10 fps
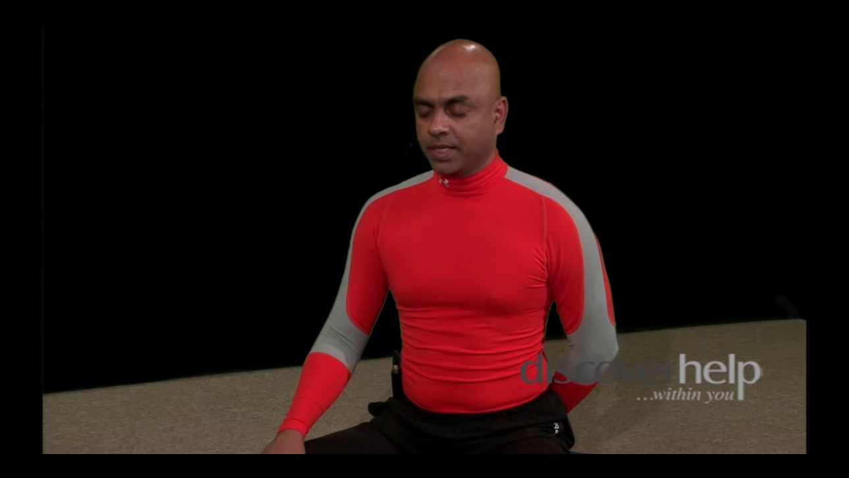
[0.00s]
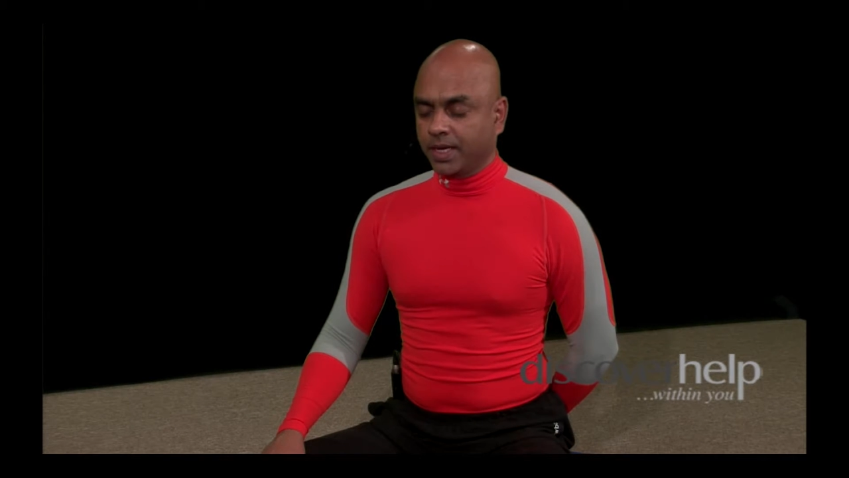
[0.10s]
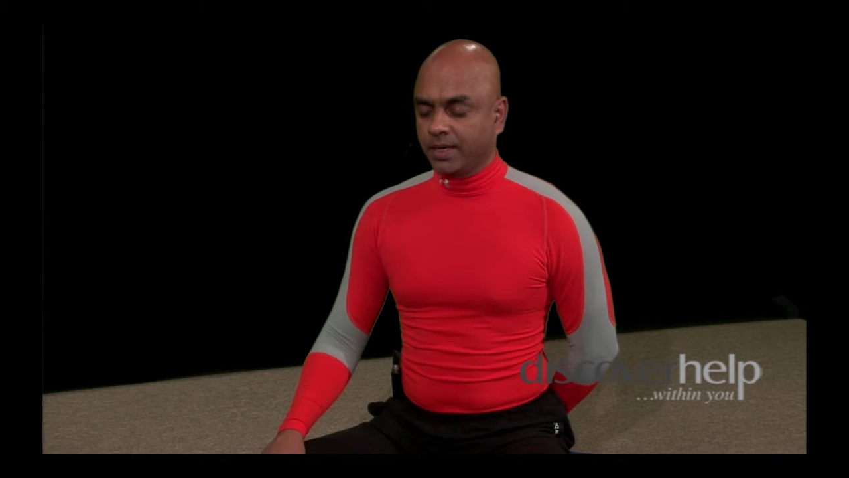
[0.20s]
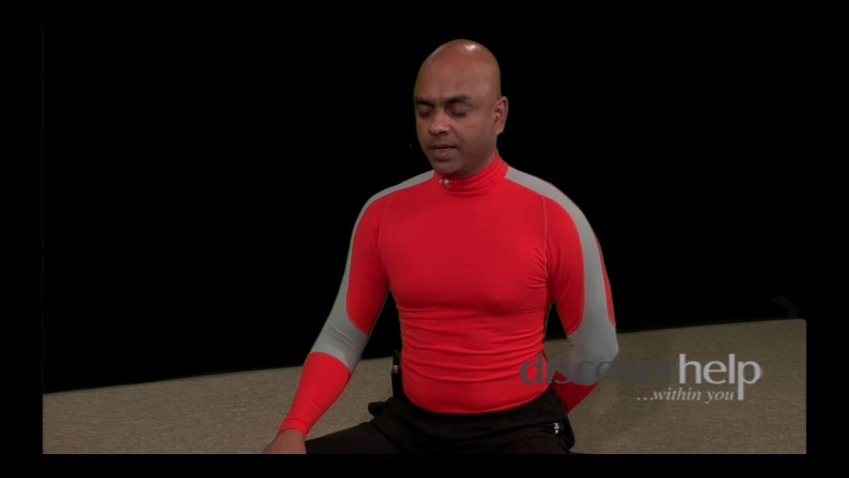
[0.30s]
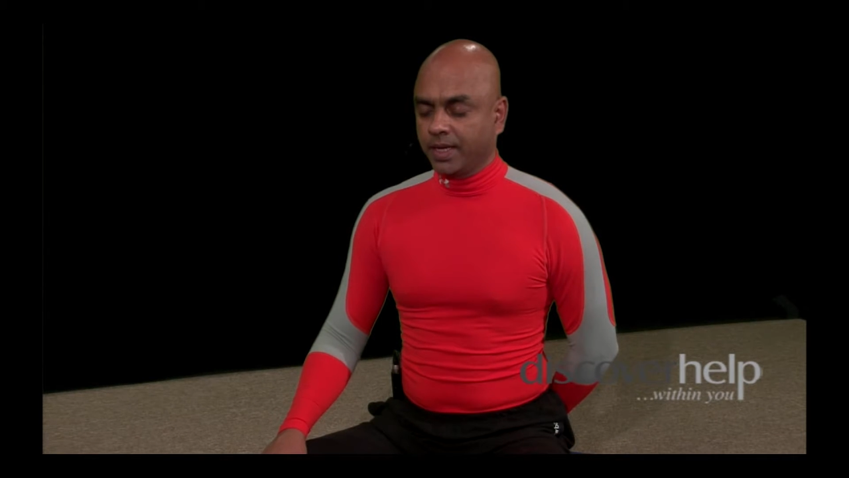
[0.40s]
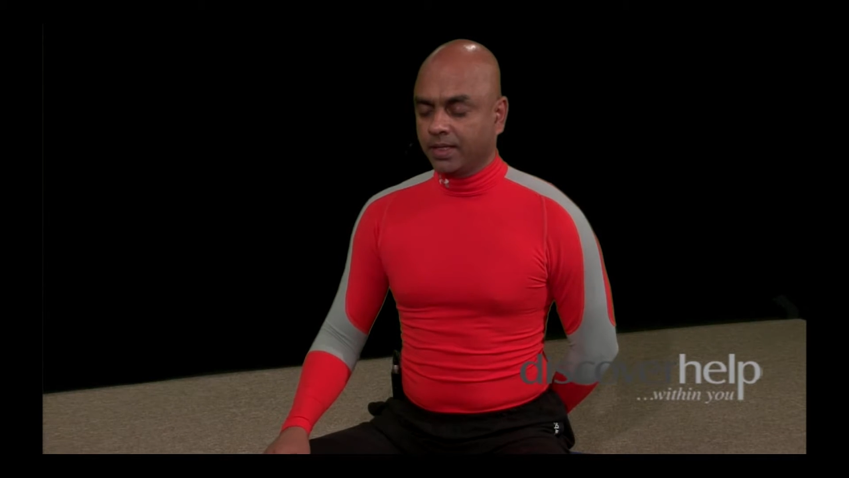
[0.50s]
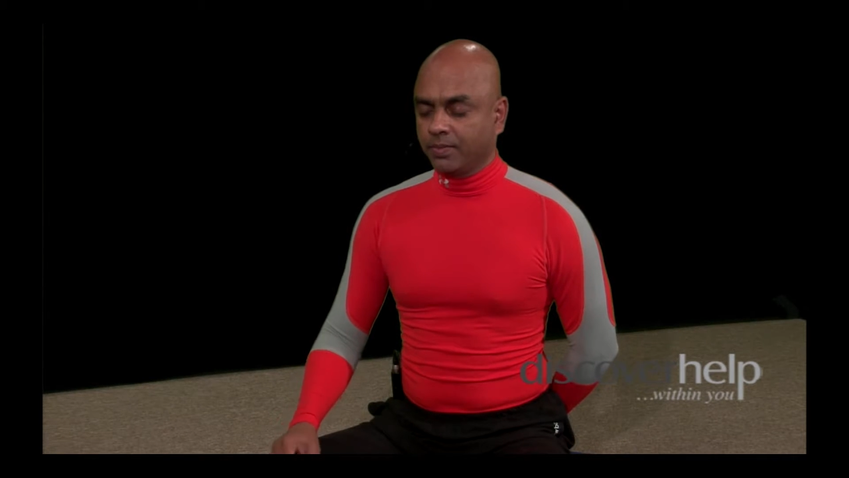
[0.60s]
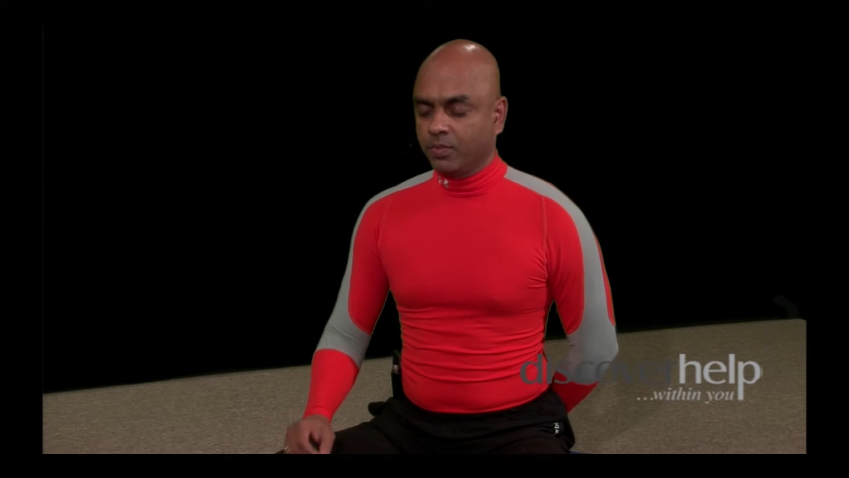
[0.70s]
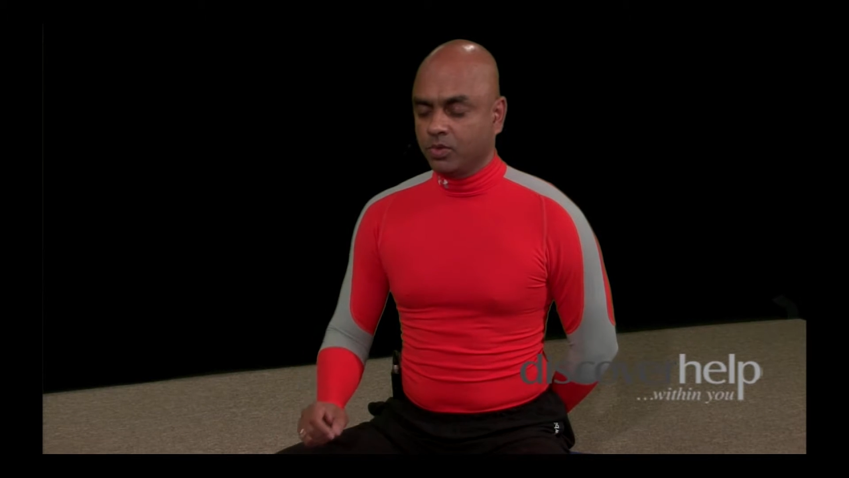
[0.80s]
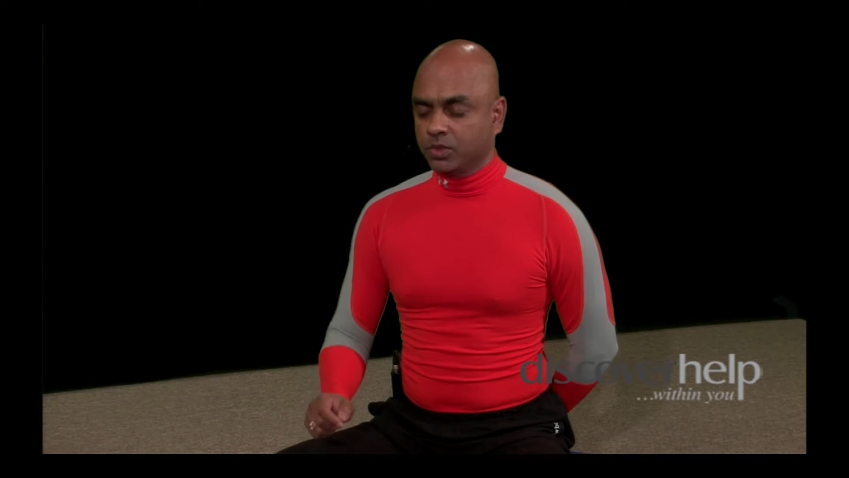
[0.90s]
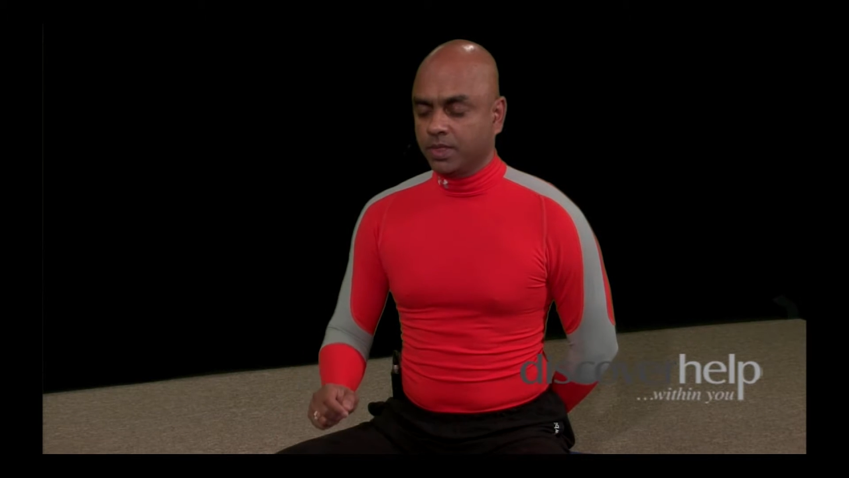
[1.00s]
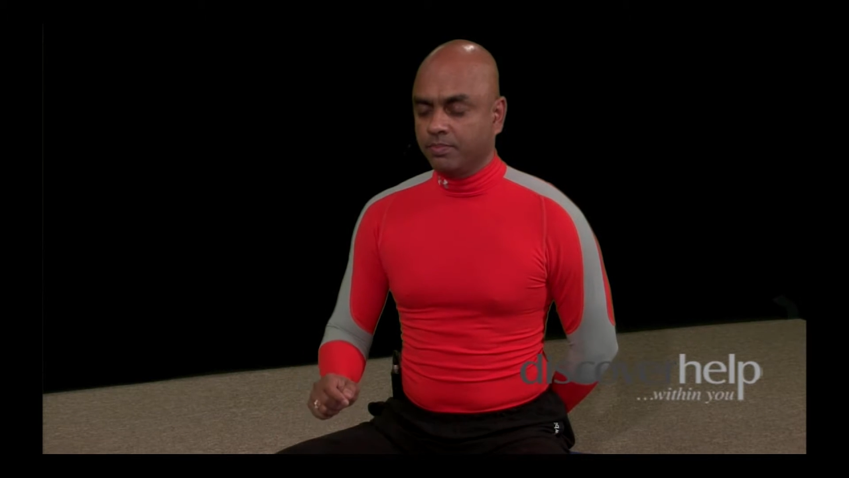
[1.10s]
again laying the most